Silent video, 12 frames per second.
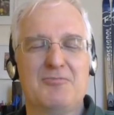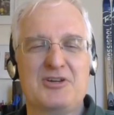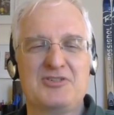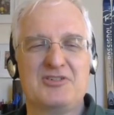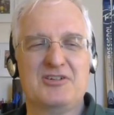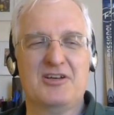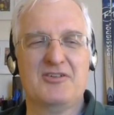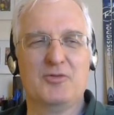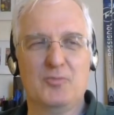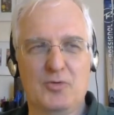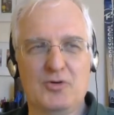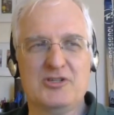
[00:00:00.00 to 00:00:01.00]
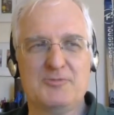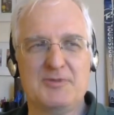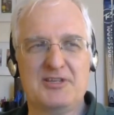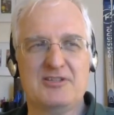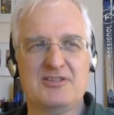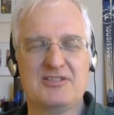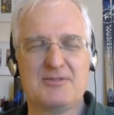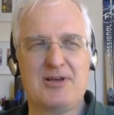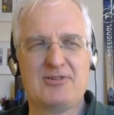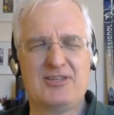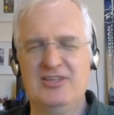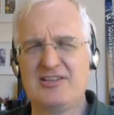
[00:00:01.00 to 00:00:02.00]
impression of the words because it's
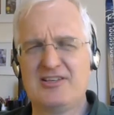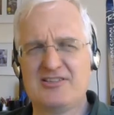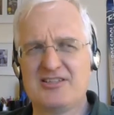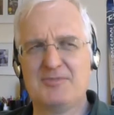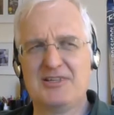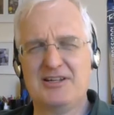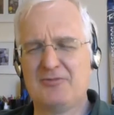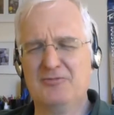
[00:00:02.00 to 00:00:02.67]
about killing somebody,